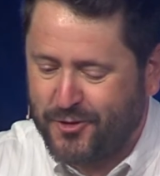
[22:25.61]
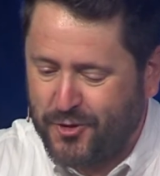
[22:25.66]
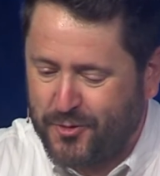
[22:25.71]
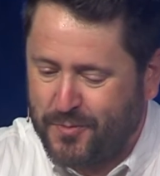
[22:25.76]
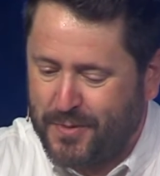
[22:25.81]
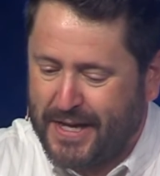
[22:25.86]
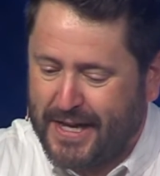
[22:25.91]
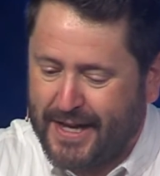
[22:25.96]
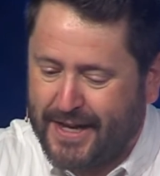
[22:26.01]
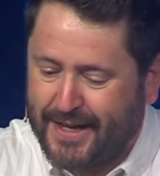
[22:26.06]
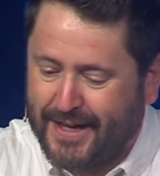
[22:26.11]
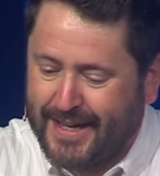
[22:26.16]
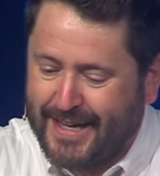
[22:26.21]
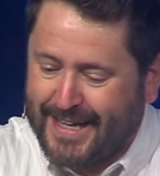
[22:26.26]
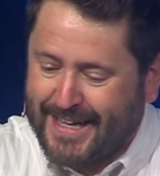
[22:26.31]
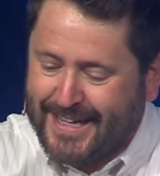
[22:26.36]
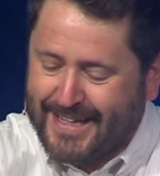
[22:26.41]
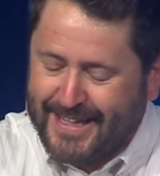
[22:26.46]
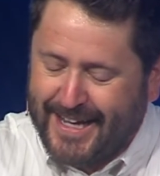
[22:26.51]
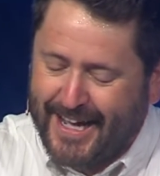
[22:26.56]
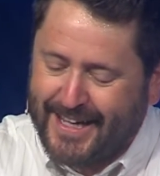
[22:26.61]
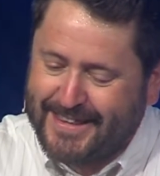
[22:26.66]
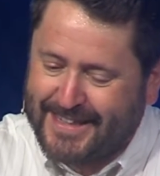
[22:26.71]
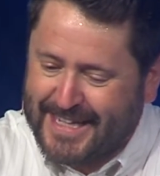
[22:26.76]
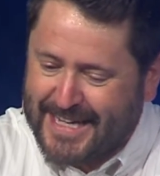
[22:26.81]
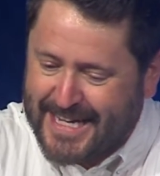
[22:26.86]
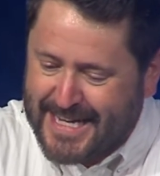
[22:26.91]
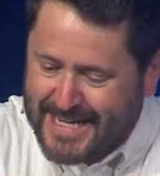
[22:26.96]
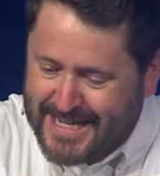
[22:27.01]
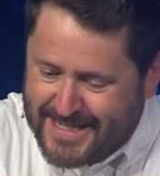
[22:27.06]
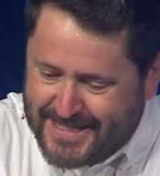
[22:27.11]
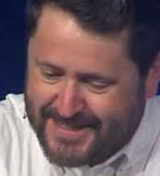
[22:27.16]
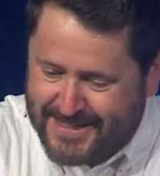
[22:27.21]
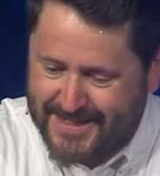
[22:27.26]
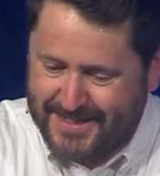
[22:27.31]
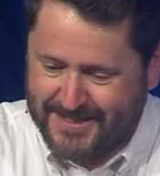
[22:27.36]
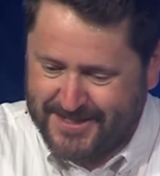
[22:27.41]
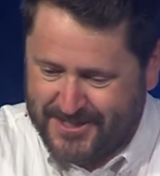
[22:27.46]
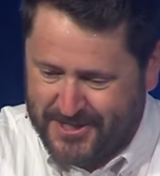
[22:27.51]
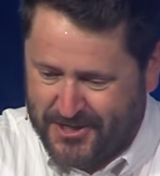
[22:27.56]
could be not the
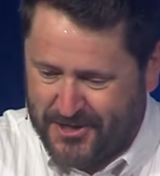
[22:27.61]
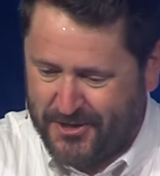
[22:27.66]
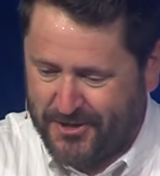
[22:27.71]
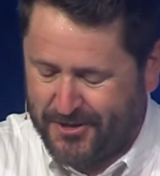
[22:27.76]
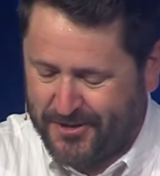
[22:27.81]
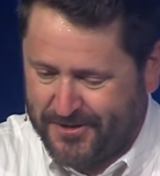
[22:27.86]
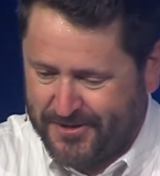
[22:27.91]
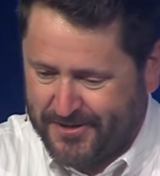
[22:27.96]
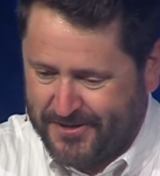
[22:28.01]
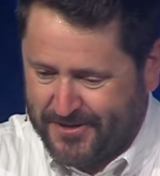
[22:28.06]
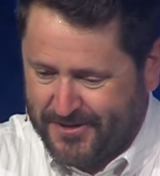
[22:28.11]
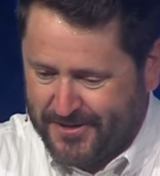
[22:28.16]
easiest year,